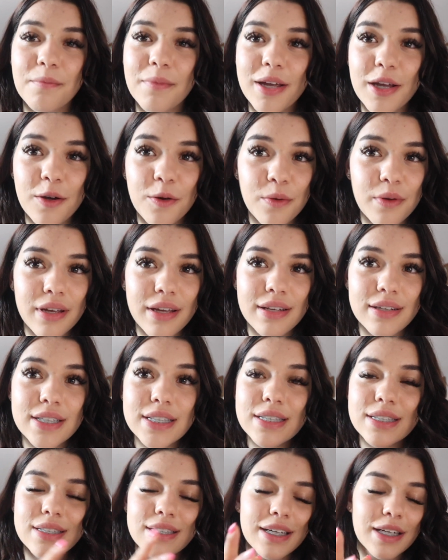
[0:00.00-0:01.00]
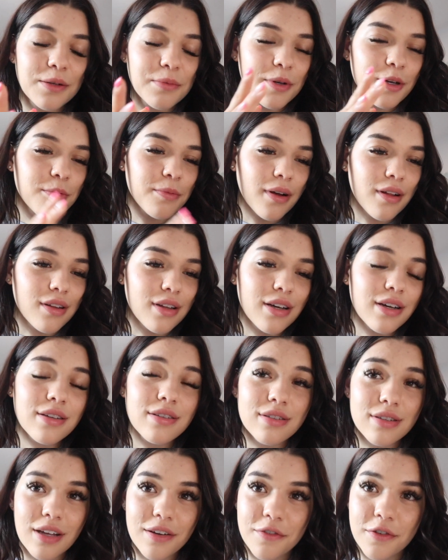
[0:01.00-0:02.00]
My queen, Sienna
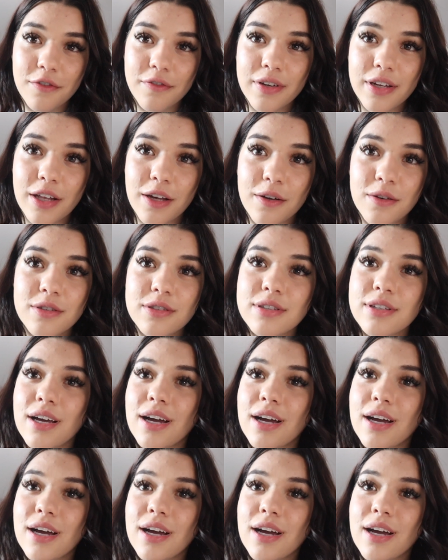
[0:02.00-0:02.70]
Mirabella, love her videos.